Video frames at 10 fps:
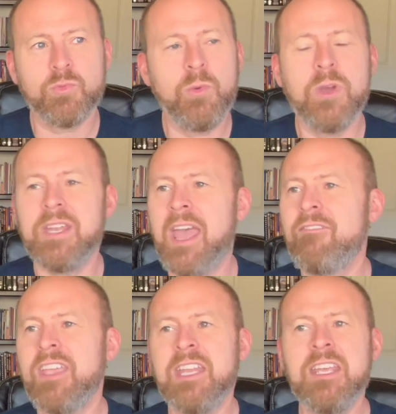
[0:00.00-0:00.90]
We wouldn't
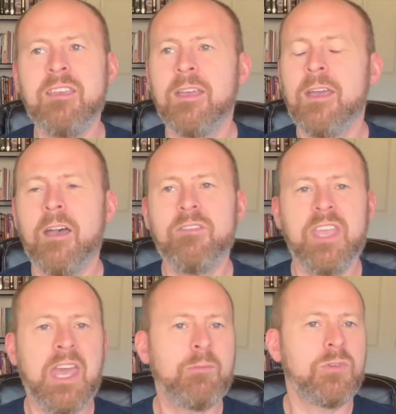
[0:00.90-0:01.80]
have any of
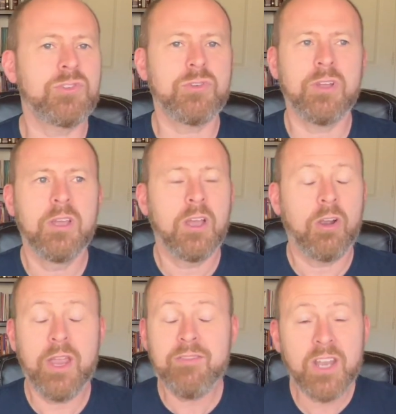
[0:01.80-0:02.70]
the animals or
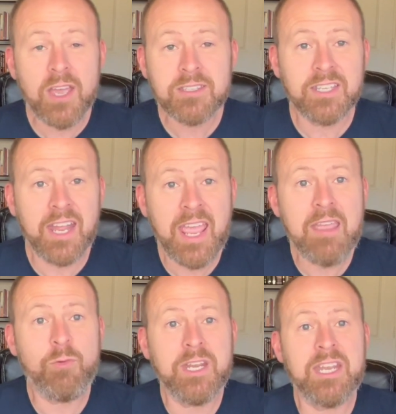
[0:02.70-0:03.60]
even us today
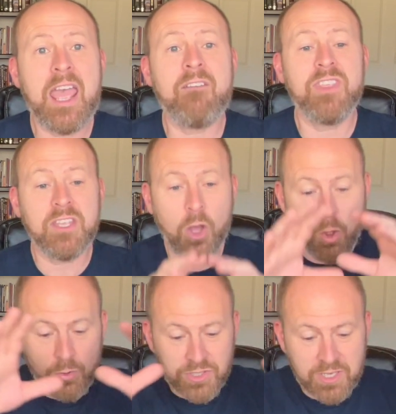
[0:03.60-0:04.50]
if we didn't have the
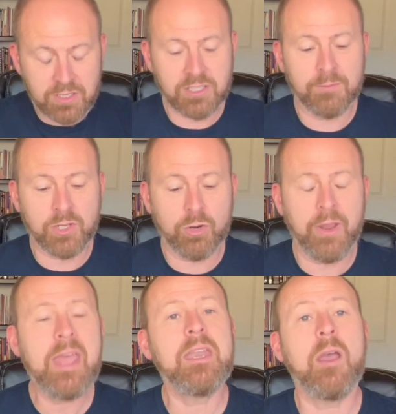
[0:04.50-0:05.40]
whole system
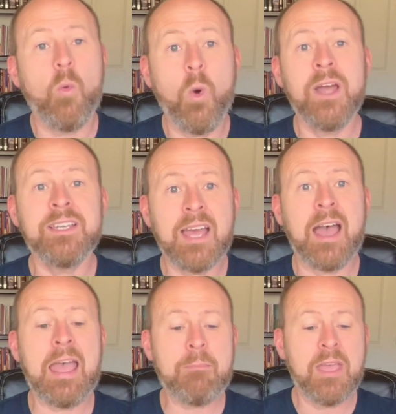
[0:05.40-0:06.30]
created at one
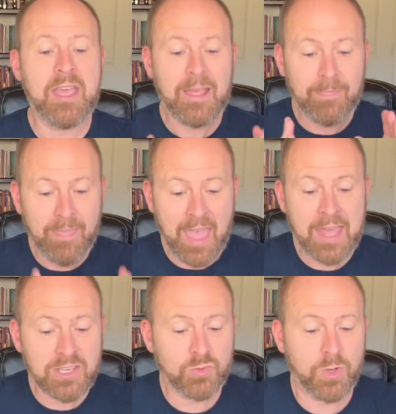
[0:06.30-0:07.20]
time.
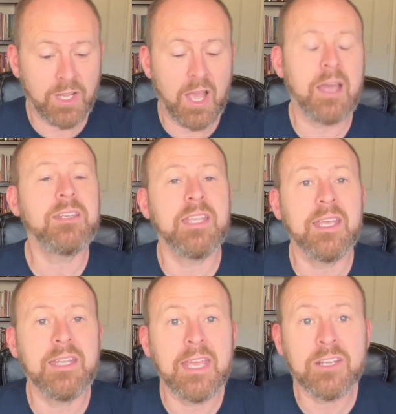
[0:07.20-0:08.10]
That is what God
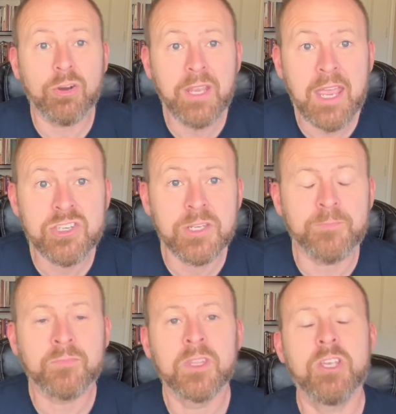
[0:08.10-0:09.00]
did in
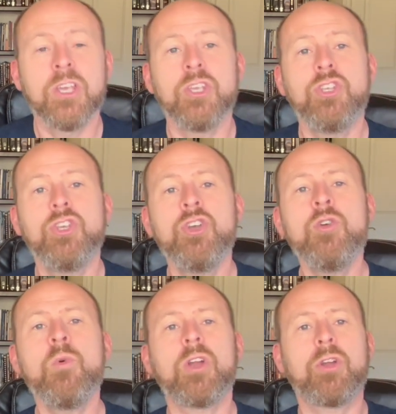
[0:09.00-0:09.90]
creation.
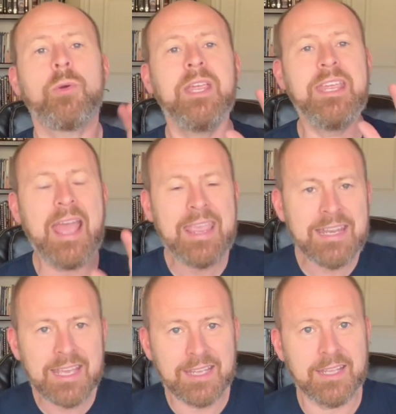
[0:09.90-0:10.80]
You were
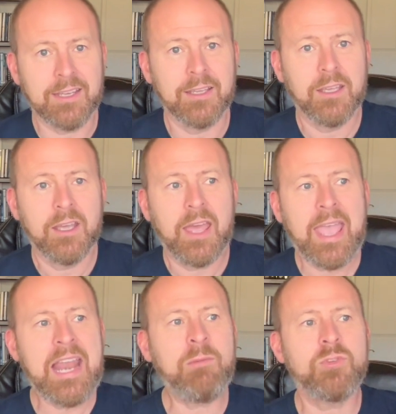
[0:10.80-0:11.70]
created.
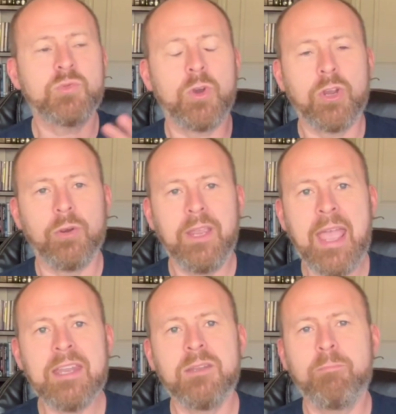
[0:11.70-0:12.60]
Animals were
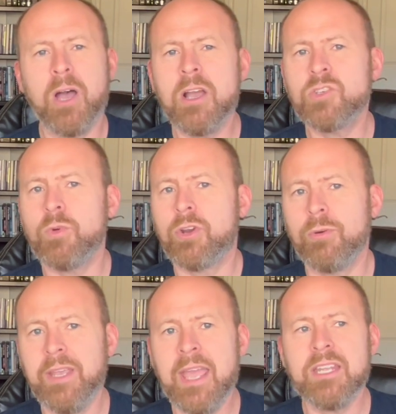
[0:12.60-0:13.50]
created. Bugs were
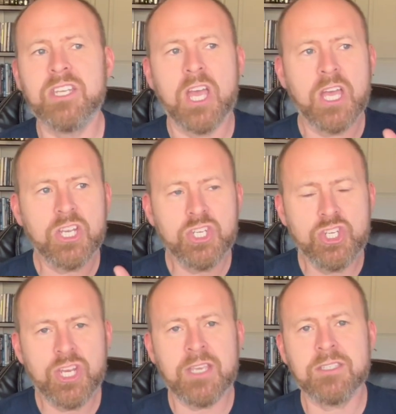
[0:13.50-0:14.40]
created
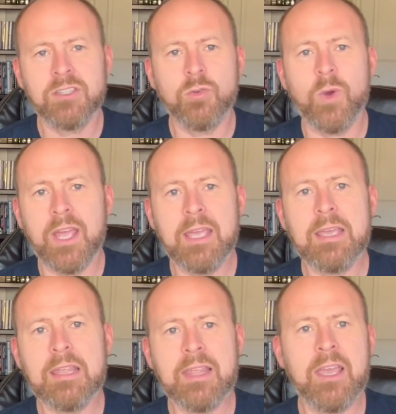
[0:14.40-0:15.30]
just the
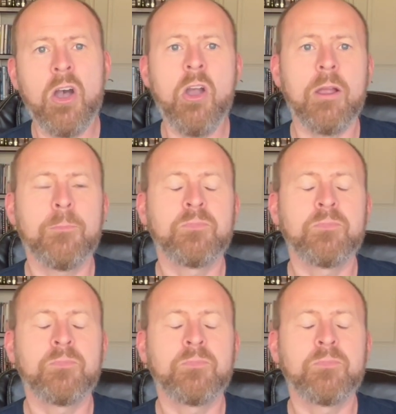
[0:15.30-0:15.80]
way they are.